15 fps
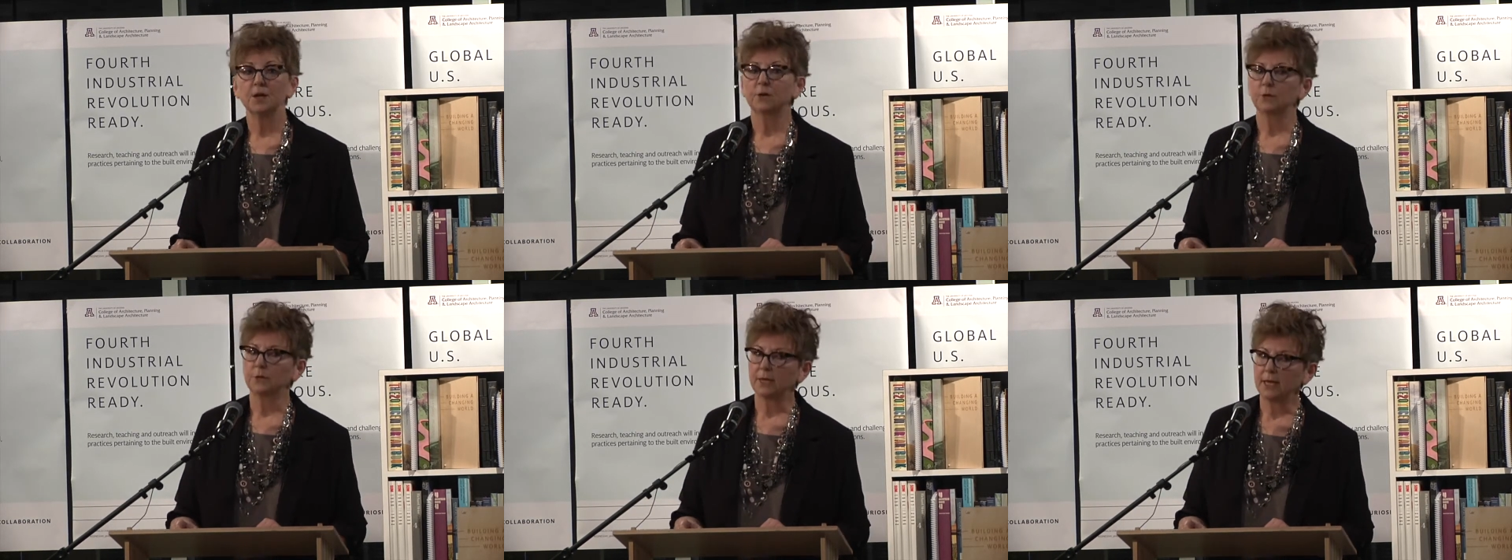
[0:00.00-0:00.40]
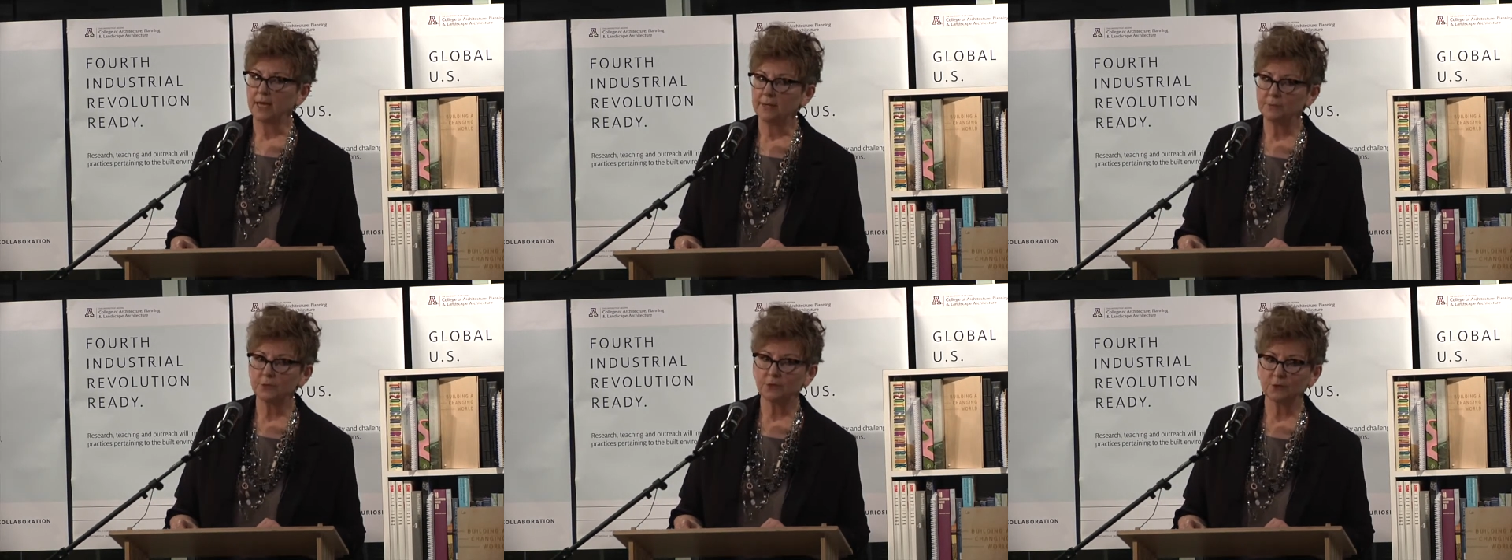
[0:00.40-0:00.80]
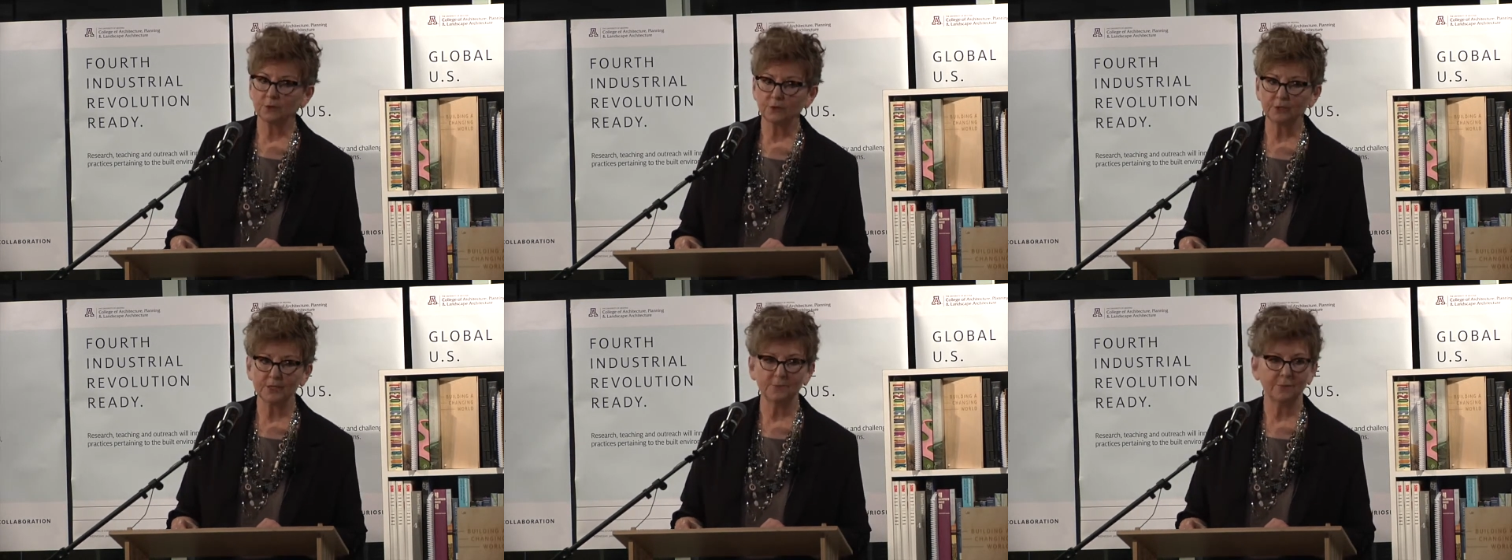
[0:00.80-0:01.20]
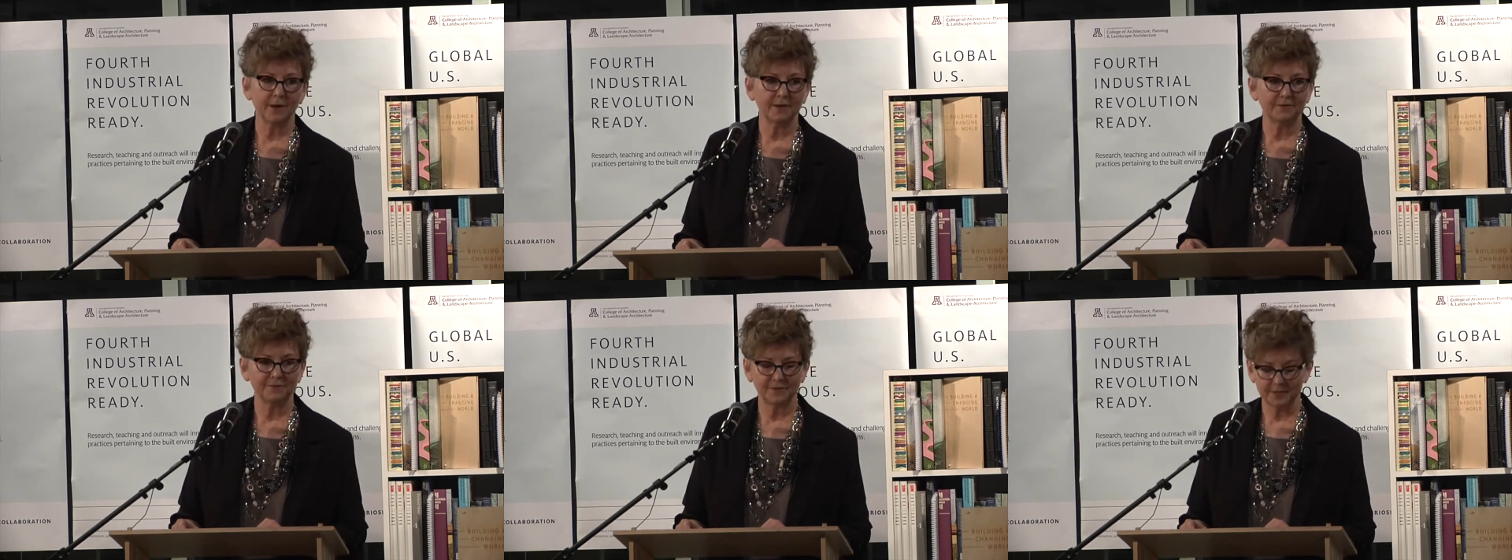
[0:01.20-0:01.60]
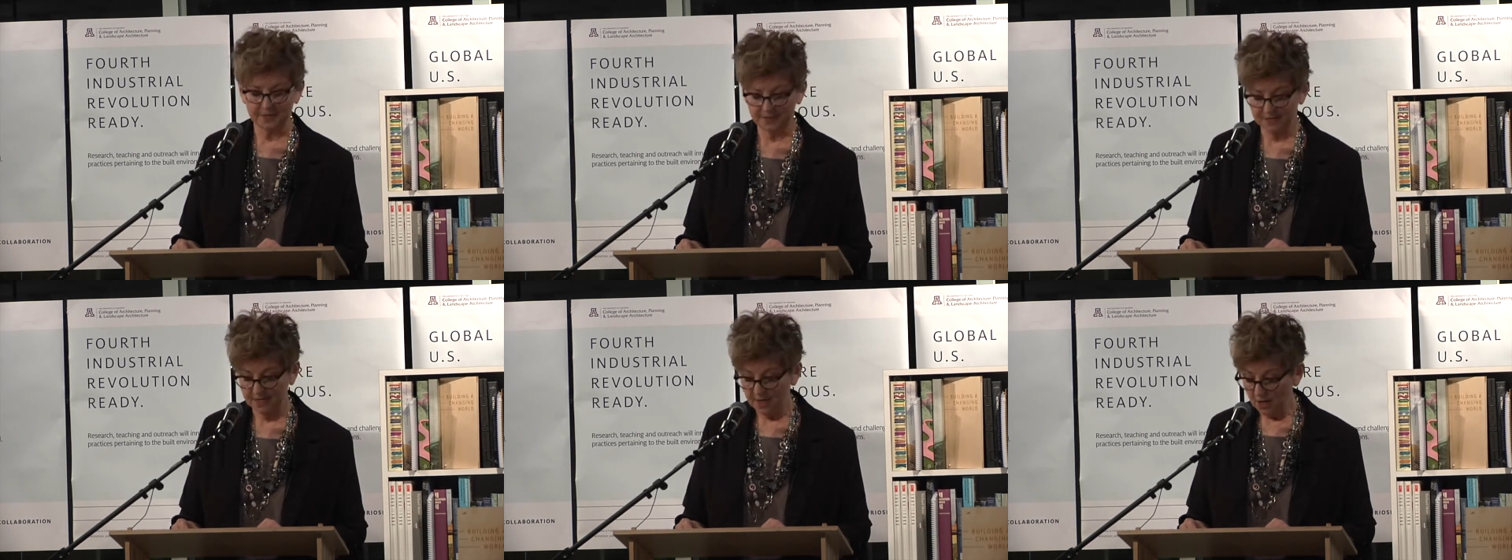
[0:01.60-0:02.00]
who came to early
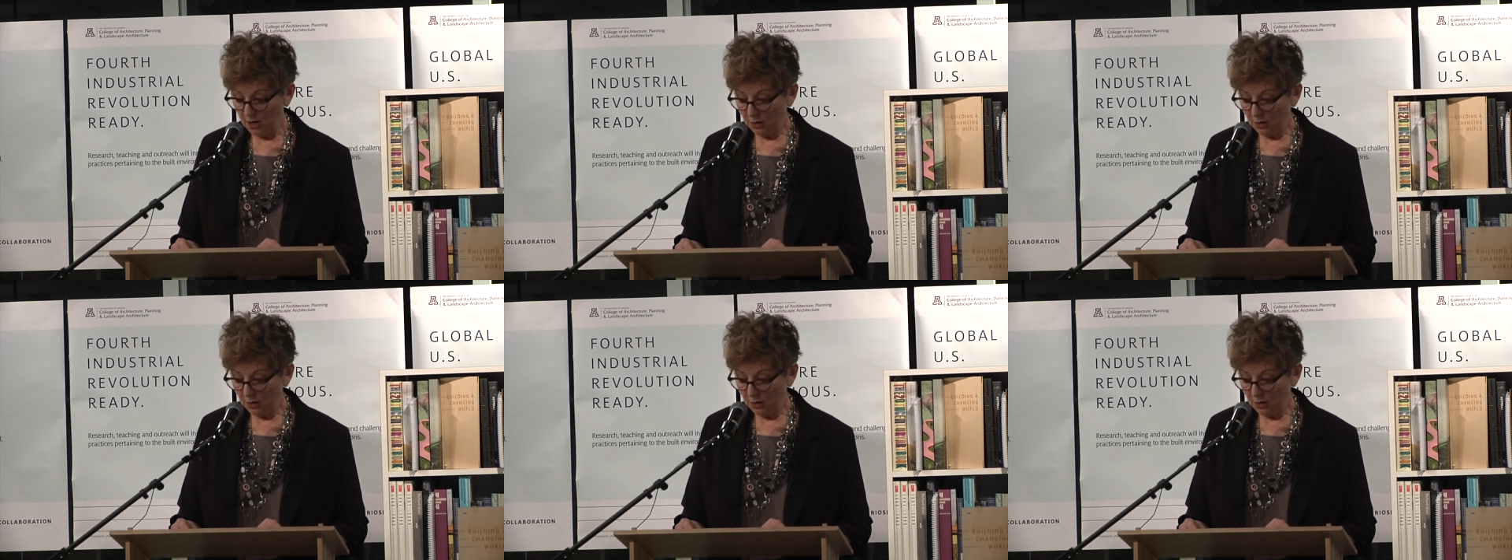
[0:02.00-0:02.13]
breakfasts,